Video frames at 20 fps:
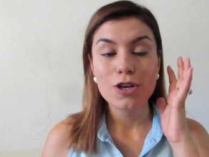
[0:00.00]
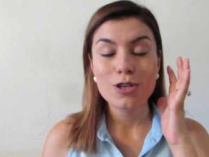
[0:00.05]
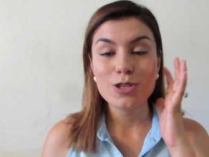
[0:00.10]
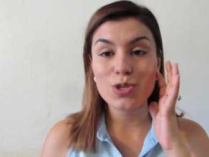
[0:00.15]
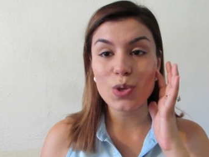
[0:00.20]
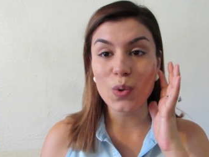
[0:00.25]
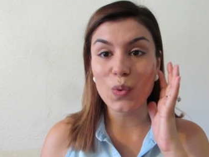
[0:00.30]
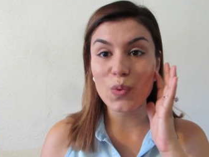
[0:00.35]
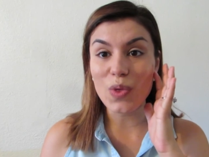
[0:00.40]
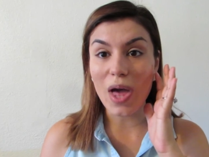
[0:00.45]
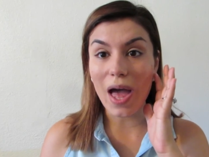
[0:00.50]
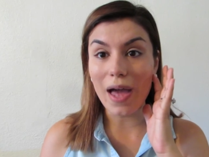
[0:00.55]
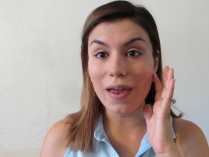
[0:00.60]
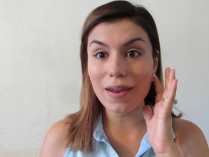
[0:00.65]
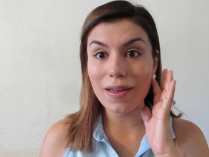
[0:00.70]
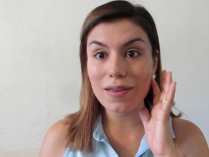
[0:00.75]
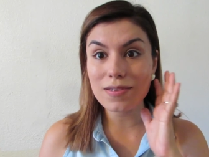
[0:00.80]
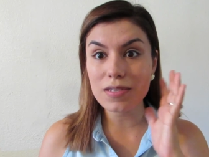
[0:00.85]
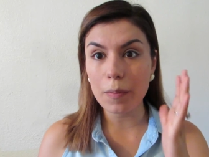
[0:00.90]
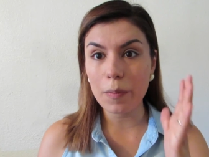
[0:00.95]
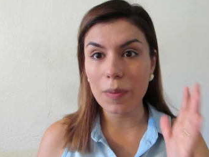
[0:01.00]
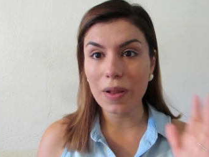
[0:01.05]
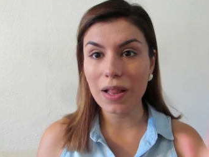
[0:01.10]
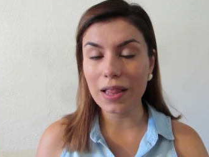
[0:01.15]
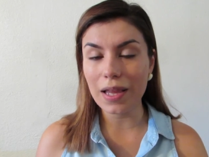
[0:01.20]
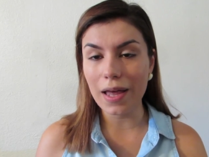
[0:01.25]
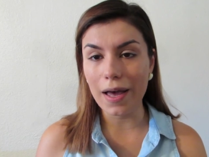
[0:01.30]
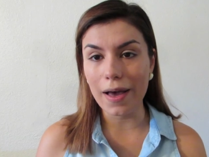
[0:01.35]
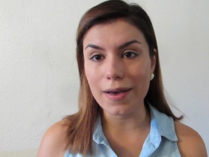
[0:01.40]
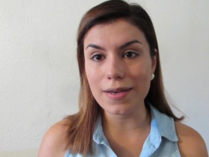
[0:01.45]
So that is a
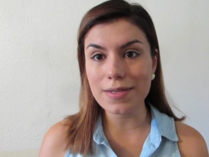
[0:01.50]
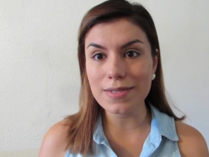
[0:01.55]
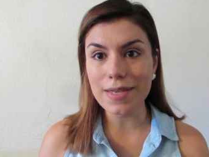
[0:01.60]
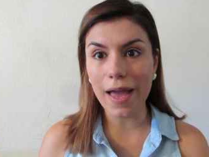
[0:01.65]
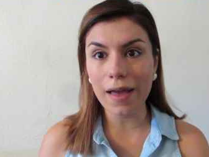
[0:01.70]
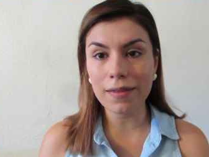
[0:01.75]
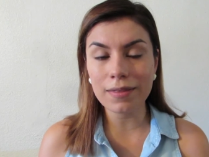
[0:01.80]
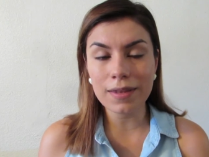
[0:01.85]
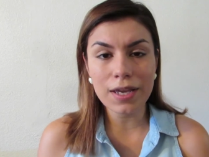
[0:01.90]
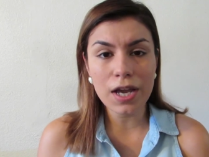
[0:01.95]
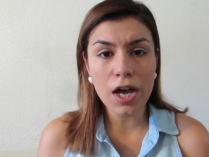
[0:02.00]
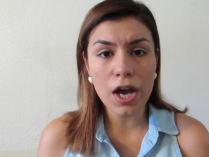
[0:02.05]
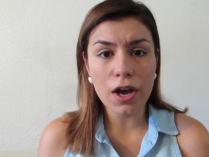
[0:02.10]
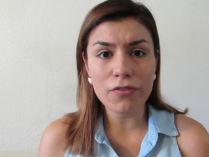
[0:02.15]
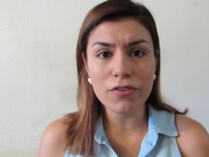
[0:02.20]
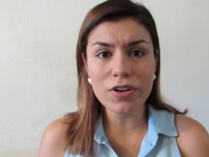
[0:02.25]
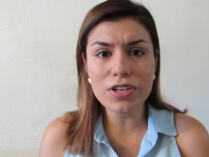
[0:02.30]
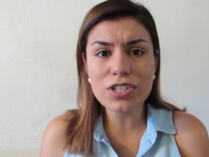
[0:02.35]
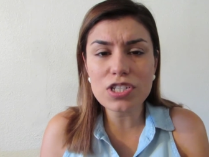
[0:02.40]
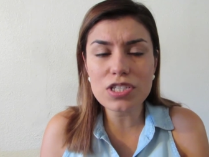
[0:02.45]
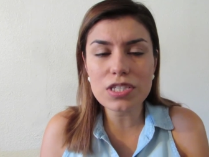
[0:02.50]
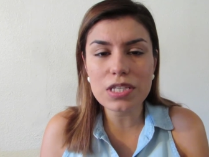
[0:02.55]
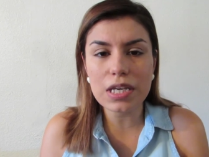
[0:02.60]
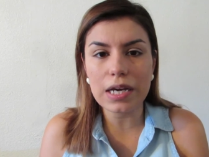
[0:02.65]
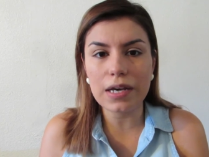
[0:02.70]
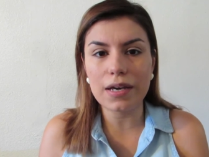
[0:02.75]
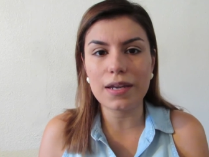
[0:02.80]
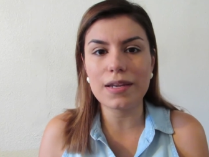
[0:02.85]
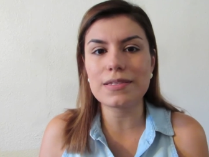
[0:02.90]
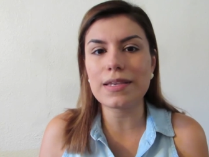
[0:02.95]
plus and the coverage is
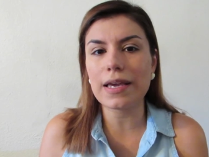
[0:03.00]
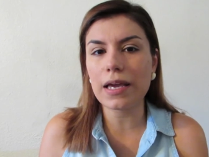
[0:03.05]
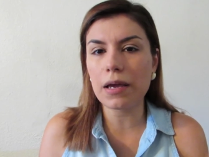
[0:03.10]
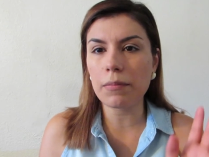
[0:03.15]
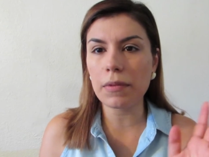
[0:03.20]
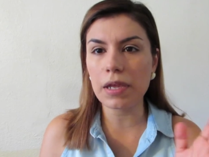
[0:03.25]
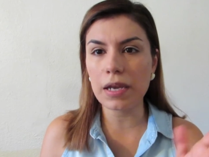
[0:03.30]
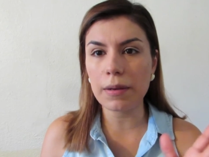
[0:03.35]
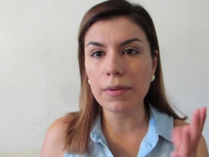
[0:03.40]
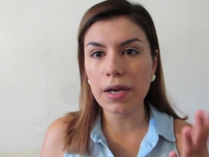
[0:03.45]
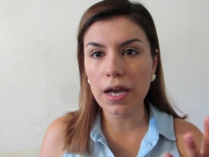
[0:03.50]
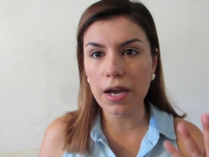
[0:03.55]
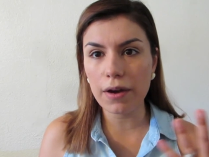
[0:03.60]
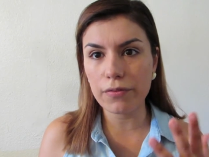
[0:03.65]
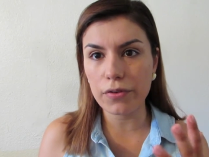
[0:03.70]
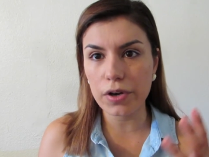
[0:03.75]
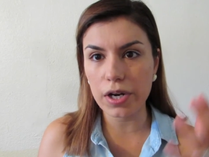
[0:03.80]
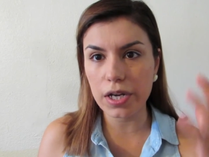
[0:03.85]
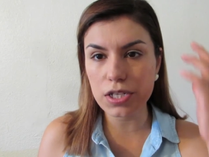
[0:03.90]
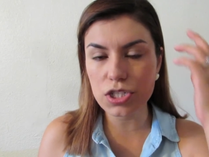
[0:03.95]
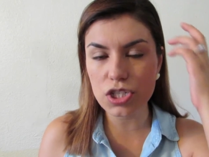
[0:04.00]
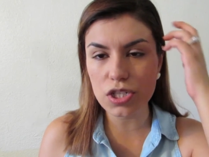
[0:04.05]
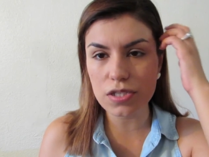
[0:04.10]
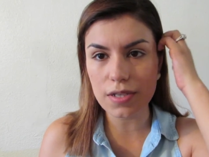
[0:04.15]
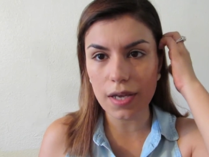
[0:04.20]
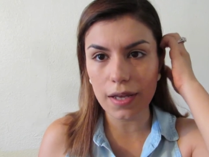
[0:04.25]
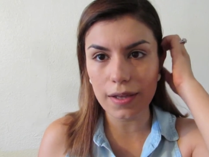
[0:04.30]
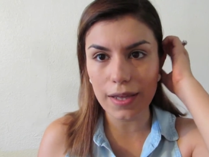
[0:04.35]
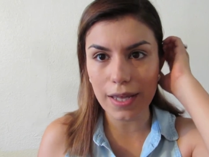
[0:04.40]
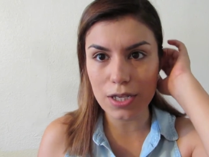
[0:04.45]
good. It's like a medium coverage. It's
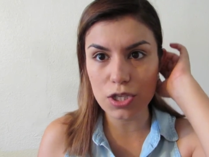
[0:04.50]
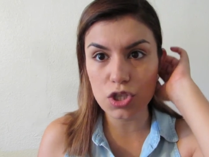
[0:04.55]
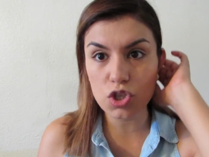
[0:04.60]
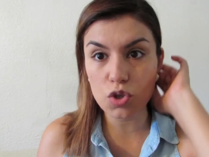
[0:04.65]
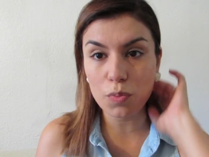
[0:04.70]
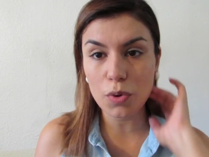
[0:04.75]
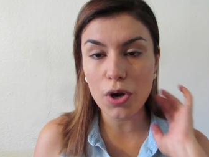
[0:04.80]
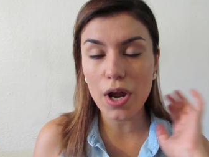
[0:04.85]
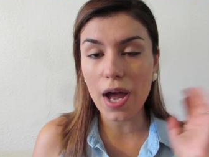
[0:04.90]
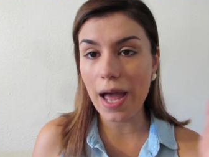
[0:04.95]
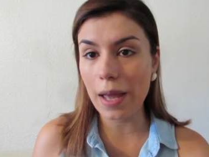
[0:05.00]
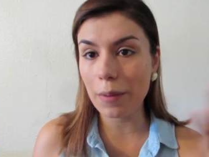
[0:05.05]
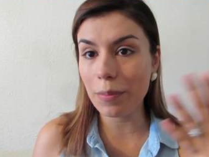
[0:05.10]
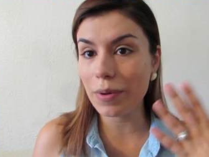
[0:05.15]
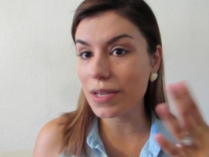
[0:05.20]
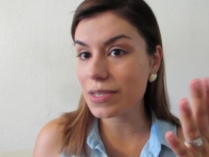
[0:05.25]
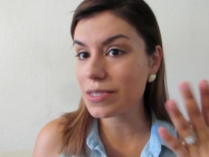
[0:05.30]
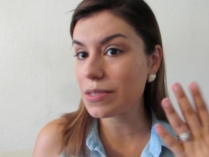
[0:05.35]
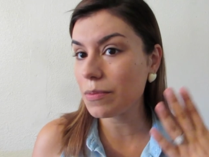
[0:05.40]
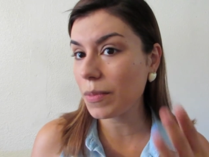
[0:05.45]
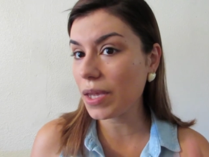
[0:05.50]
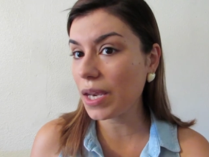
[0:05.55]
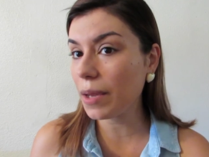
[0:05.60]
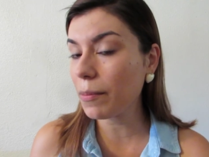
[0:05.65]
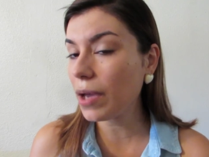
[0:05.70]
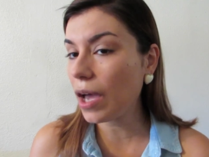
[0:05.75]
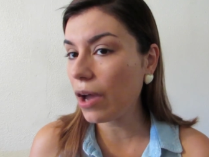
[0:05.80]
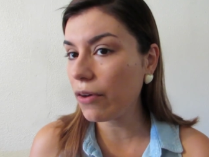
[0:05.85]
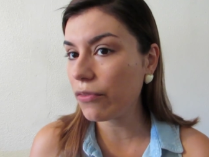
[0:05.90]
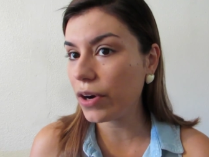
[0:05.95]
not like super high, but it's a
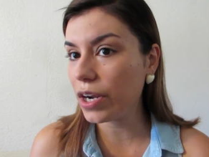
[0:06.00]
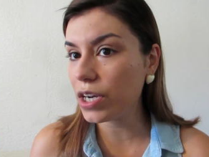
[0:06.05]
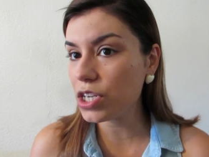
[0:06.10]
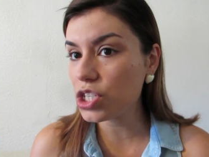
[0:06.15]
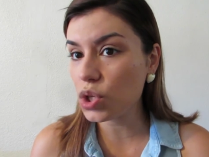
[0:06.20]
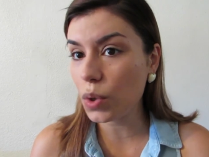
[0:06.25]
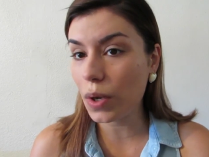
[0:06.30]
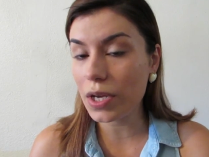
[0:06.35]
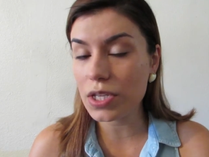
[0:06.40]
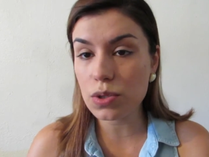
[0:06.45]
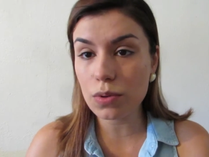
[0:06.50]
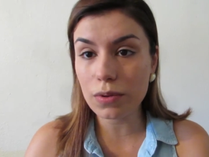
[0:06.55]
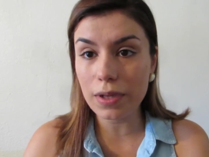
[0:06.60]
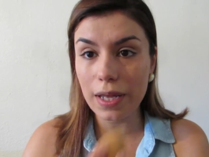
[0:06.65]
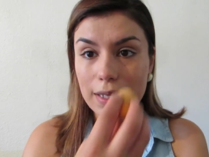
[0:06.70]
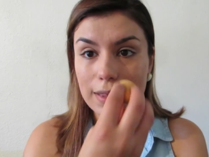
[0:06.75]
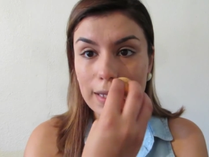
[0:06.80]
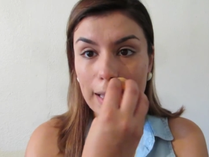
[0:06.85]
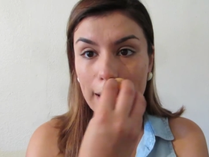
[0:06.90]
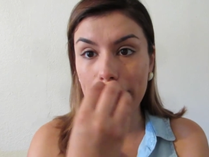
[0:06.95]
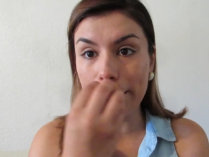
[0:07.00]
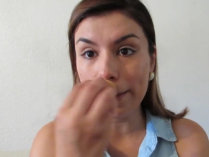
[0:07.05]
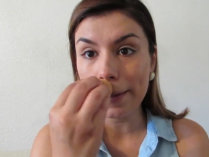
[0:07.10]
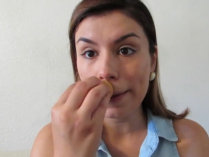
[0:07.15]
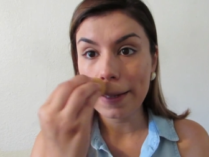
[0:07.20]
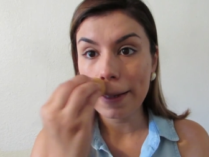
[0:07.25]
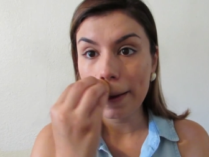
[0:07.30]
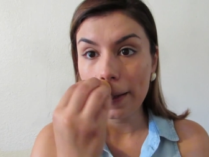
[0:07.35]
medium coverage. So I do like that.